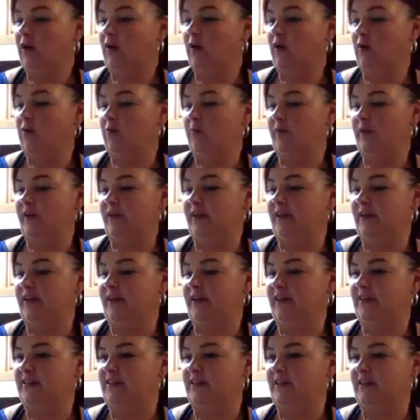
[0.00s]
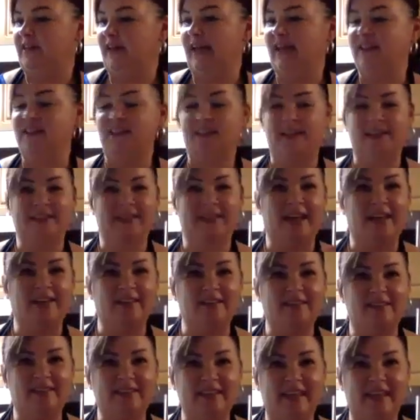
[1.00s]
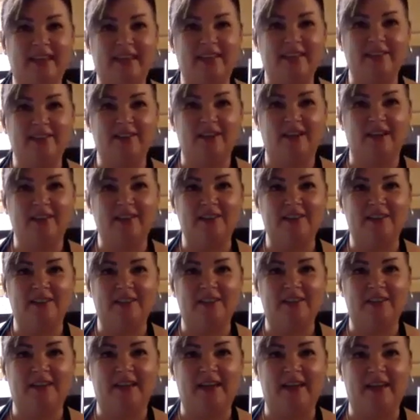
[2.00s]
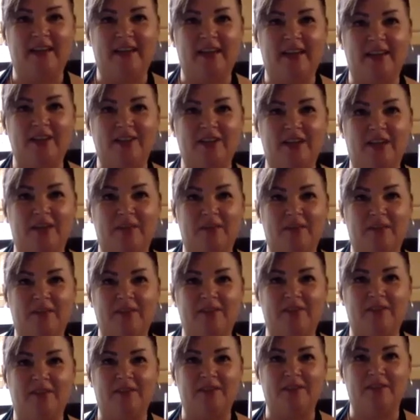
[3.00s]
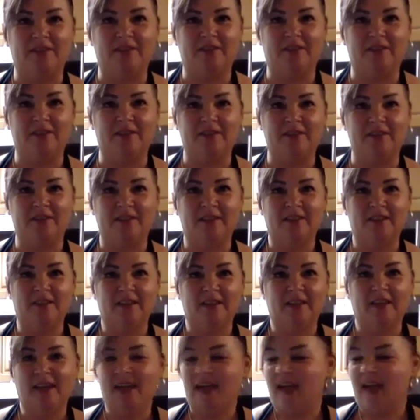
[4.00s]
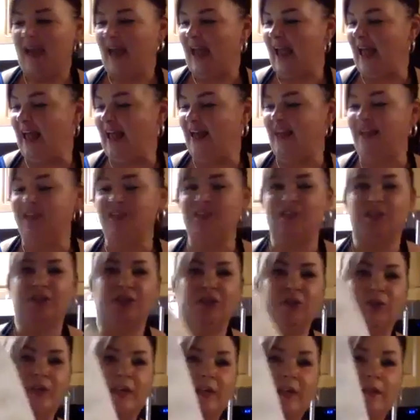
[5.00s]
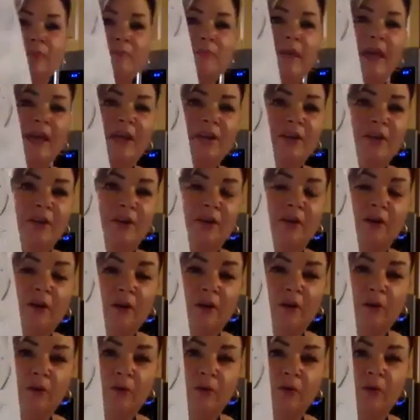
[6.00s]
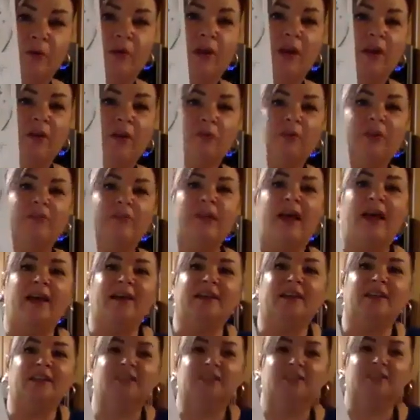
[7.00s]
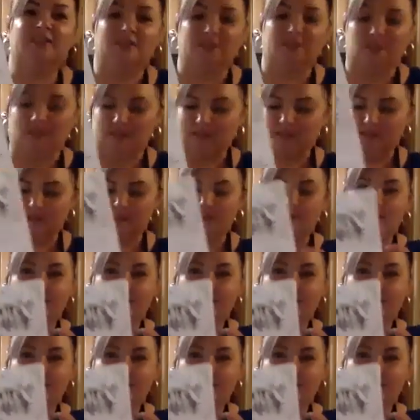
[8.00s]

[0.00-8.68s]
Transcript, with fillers: Oh my goodness, it's like that steak sauce that you get at Japanese restaurants Mm. And you can make your own. We've had consultants